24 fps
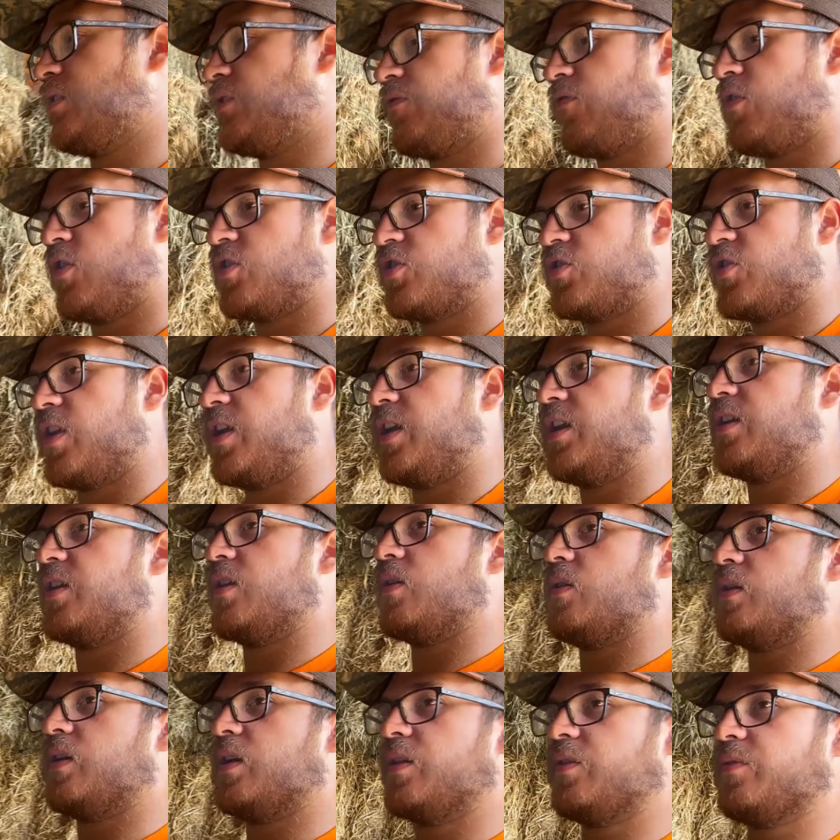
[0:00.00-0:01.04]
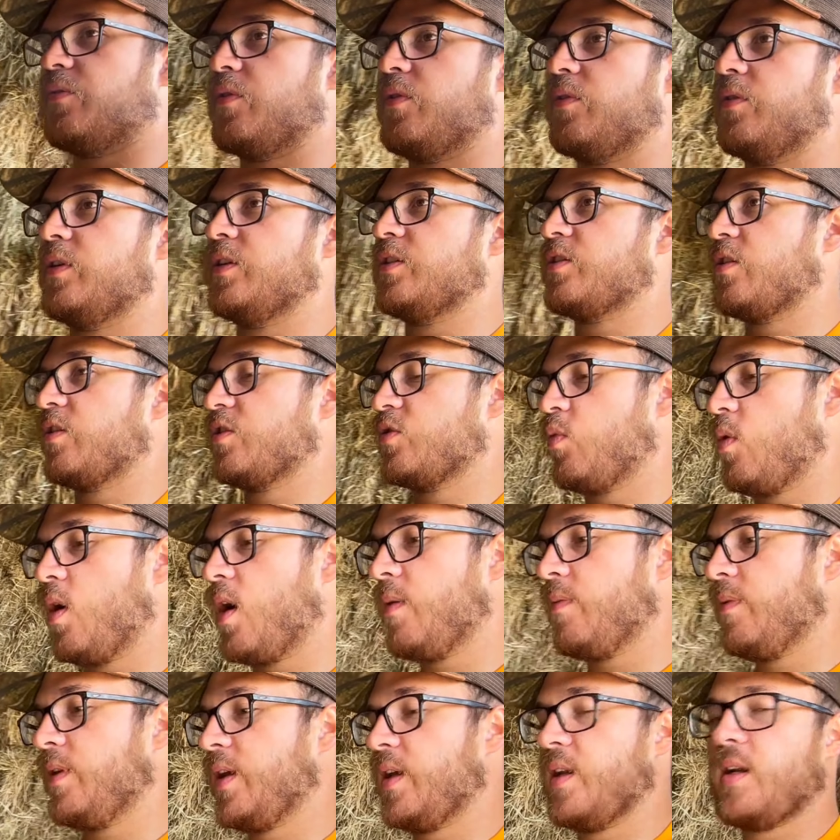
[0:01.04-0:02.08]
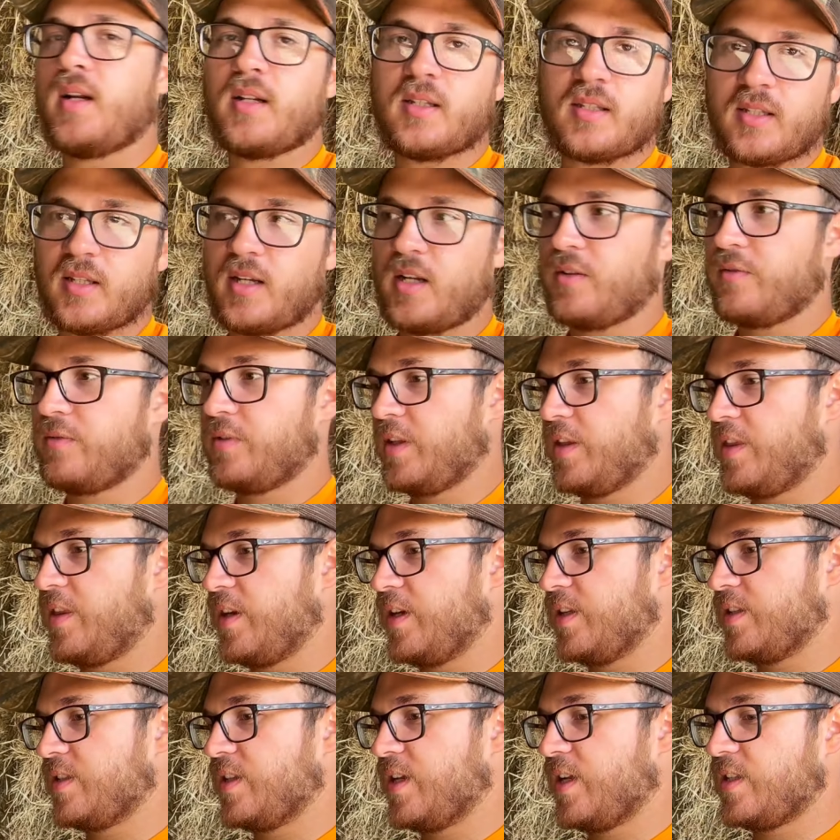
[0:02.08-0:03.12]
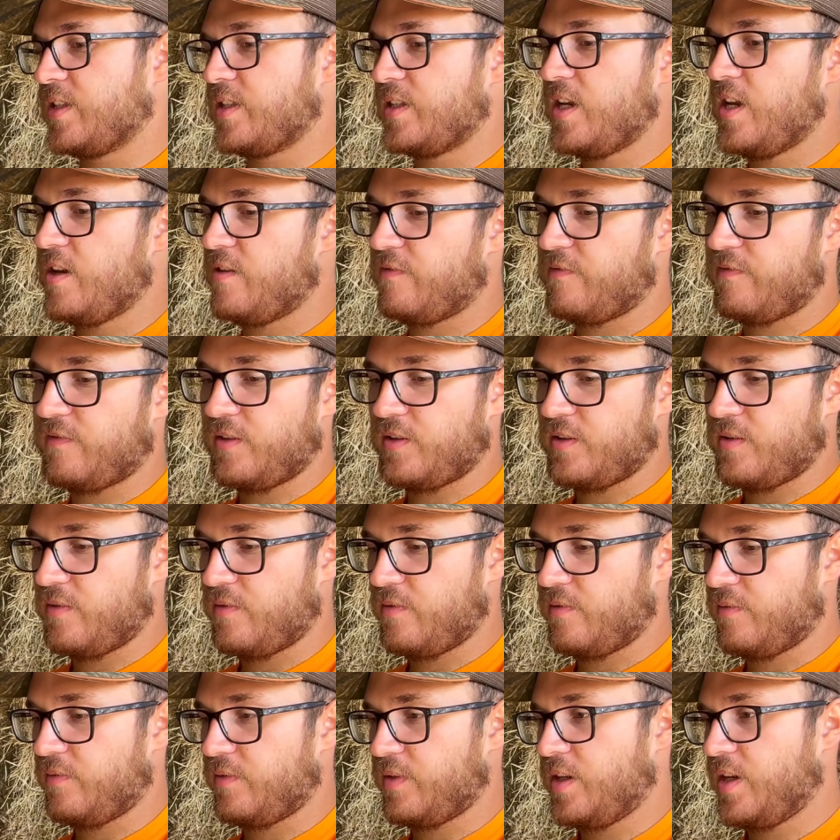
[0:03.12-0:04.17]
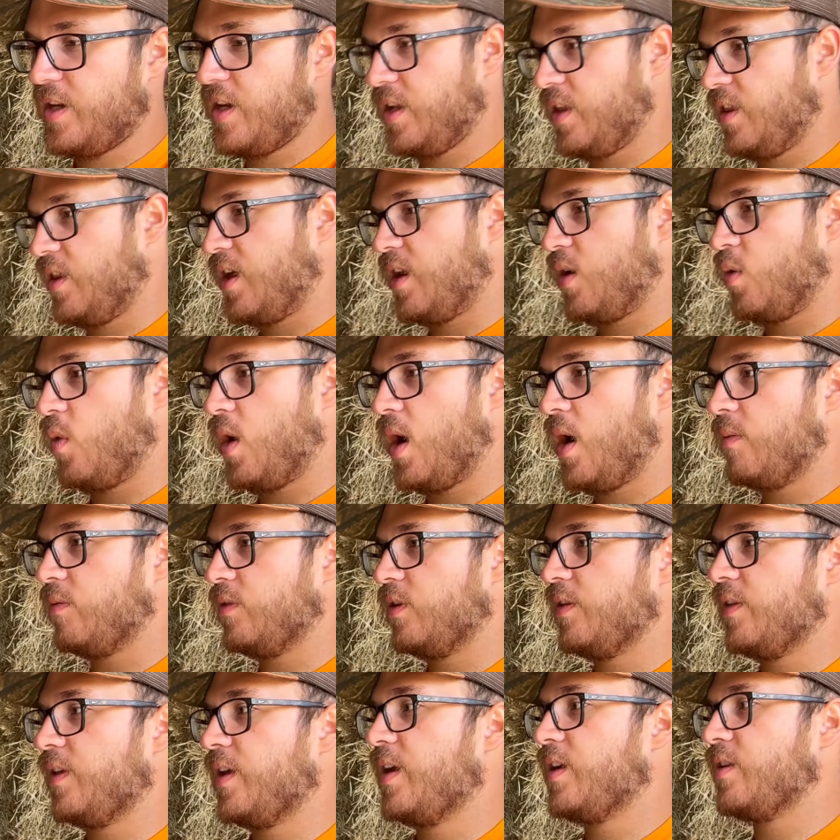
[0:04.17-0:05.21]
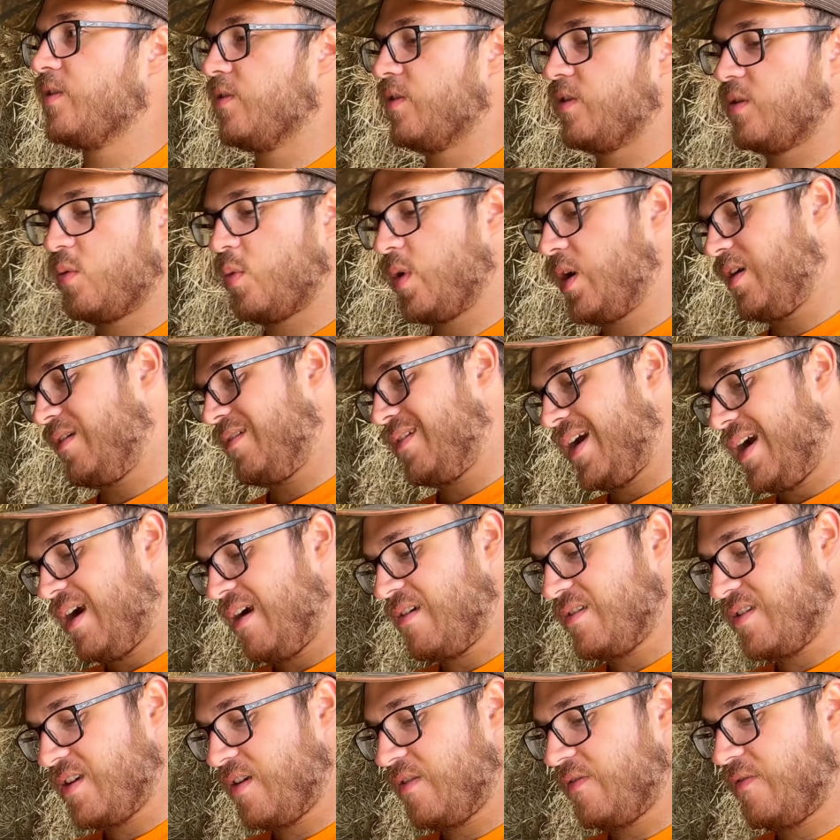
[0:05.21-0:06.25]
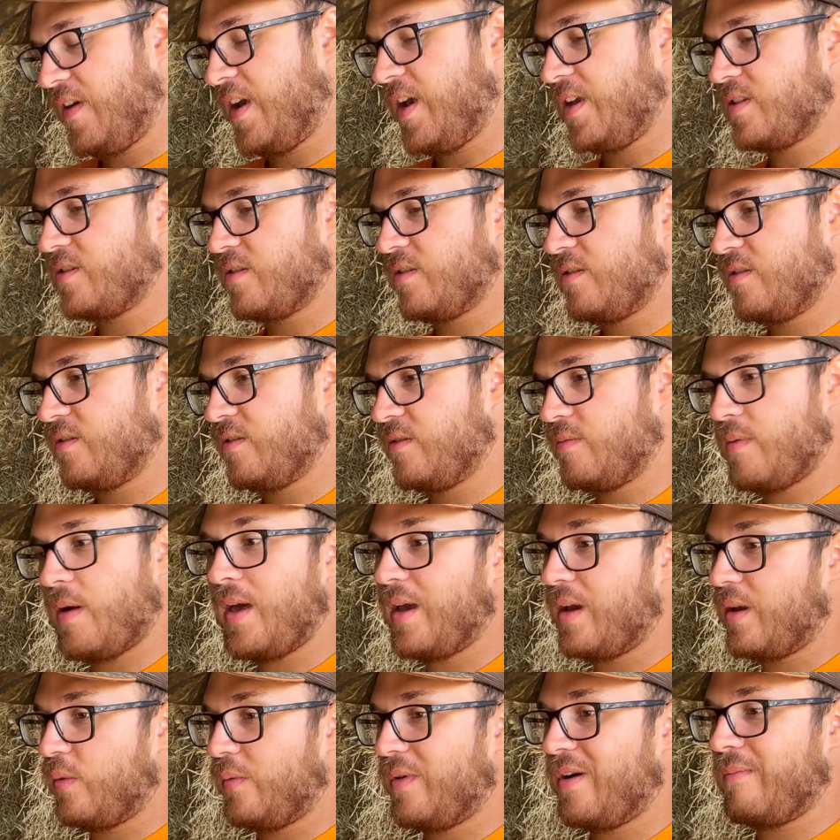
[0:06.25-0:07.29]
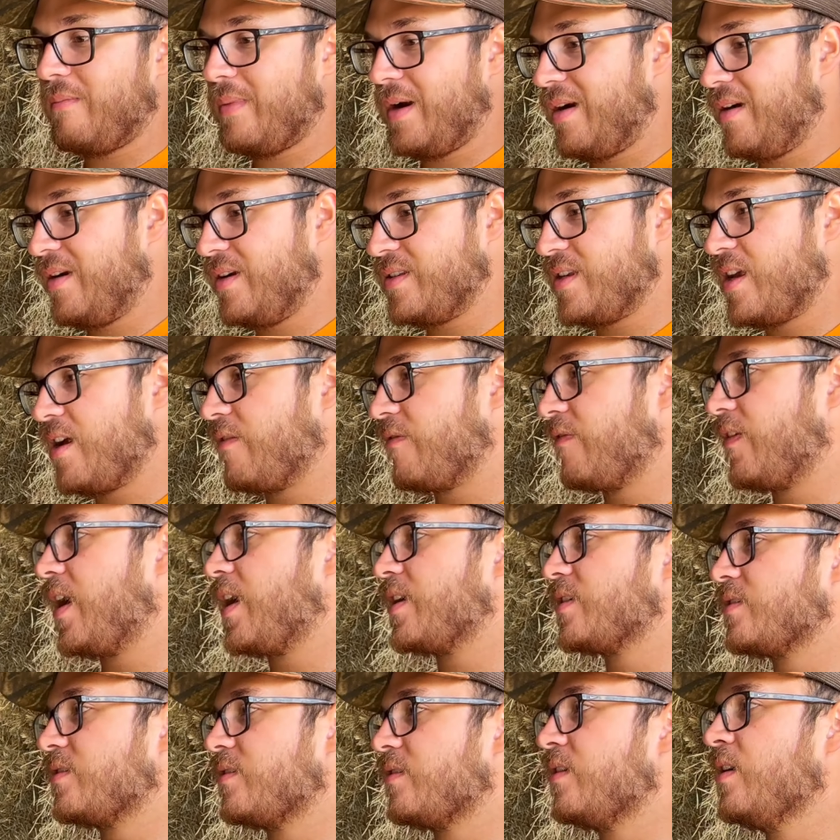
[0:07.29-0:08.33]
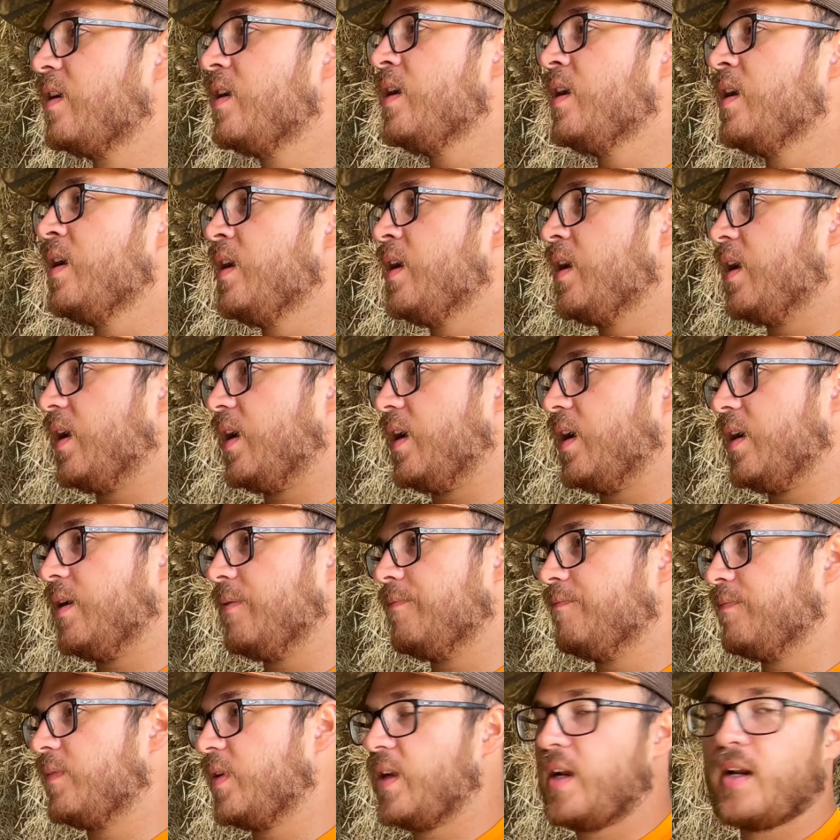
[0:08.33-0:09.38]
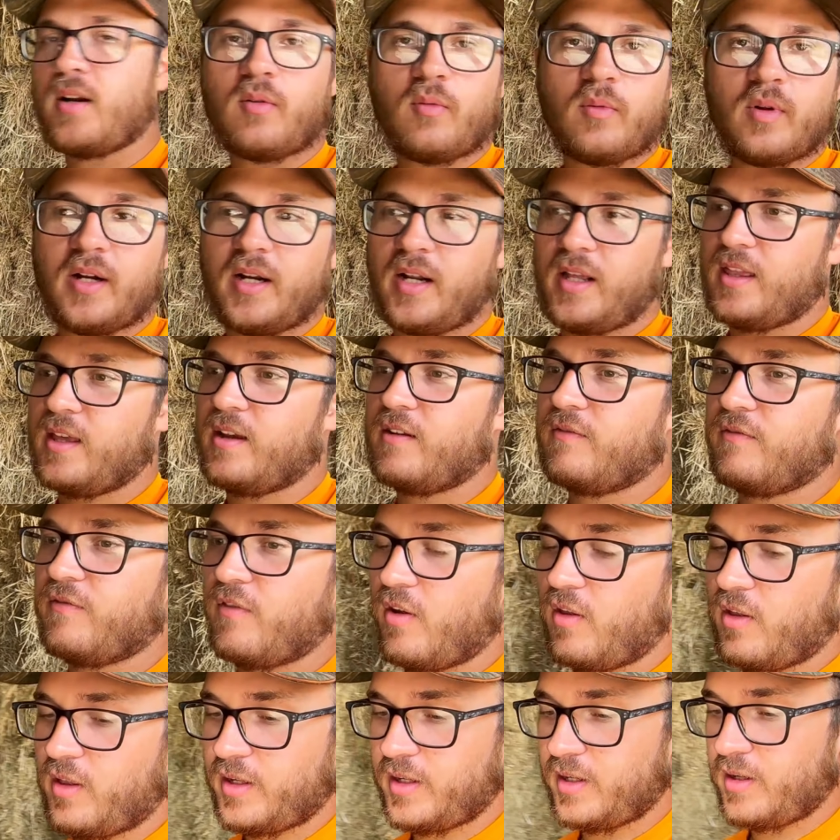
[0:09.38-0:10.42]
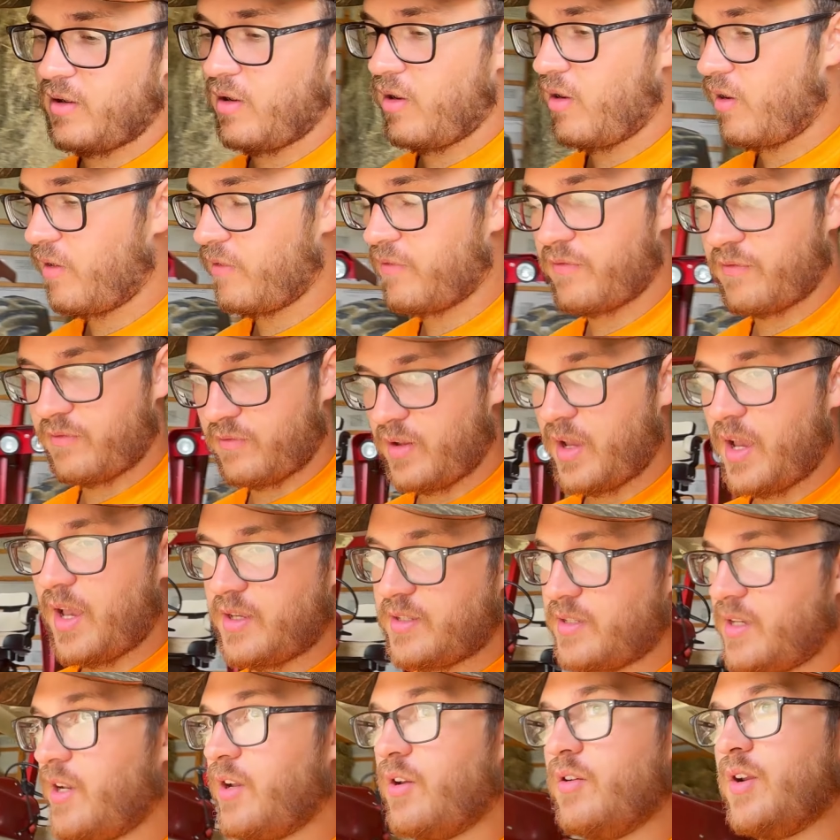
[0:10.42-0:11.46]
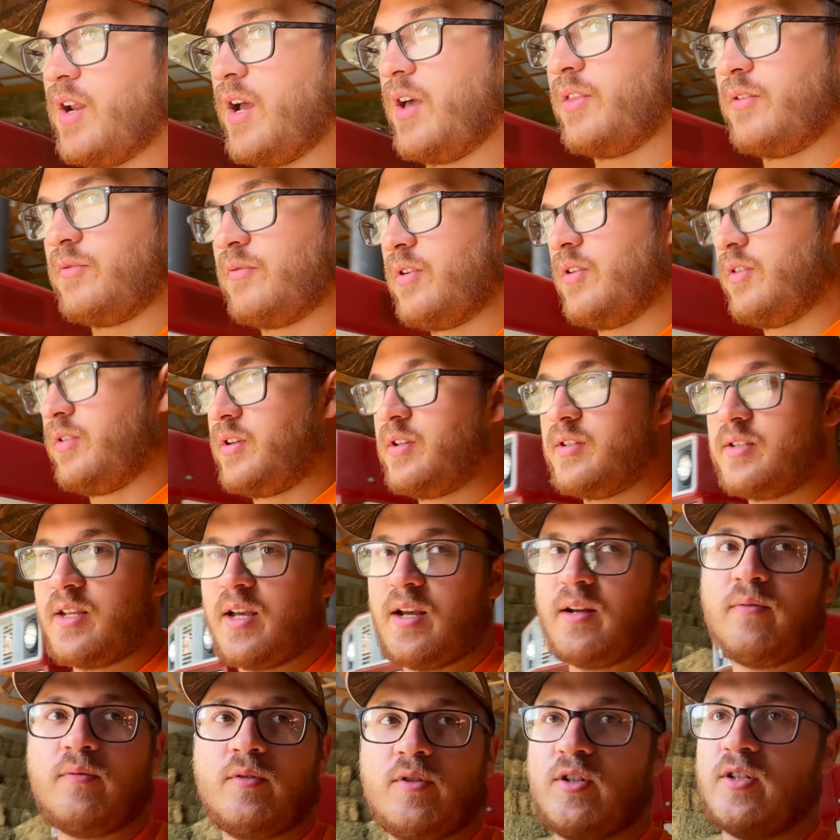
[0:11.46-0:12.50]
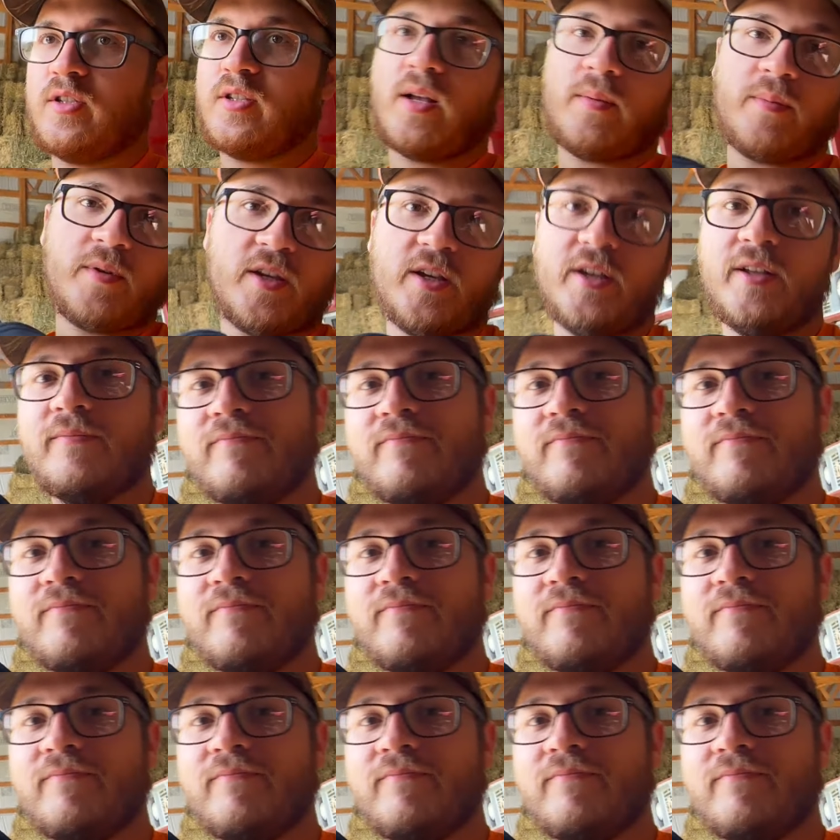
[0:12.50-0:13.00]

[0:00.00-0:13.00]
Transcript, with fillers: it's frustrating going down the road and it starts wobbling. And honestly, I don't really think it's that safe. You know, you get a lot of wobble in that. You're gonna wear your tires out faster. You're probably gonna wear bearings out faster. Um, and I don't want anything falling off as I go down the road because that would just not be good.